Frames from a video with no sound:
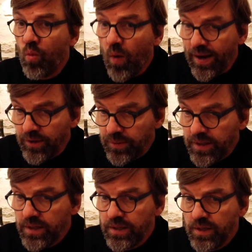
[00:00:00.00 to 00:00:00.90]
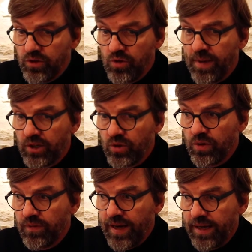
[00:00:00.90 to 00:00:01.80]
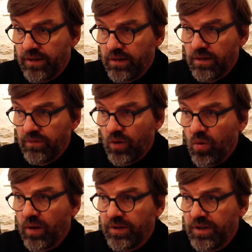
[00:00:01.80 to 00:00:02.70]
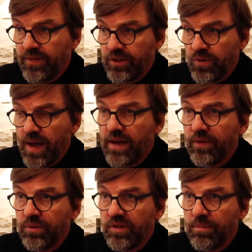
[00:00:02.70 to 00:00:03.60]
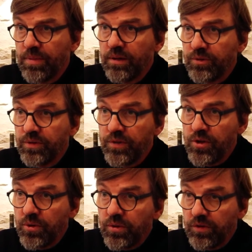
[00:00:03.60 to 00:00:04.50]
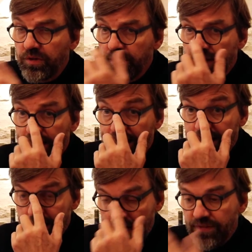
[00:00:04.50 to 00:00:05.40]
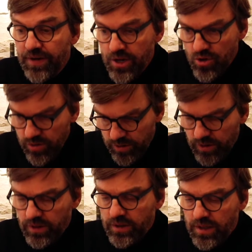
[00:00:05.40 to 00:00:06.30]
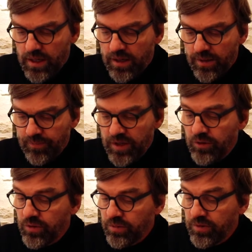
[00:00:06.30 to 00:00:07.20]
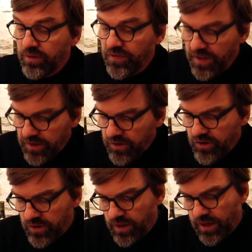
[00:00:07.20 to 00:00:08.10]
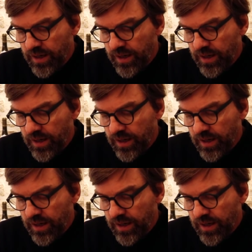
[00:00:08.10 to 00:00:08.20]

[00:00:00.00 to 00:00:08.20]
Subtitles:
winery to make sure that the quality that you have, I would say, built over years and every year in terms of vintage,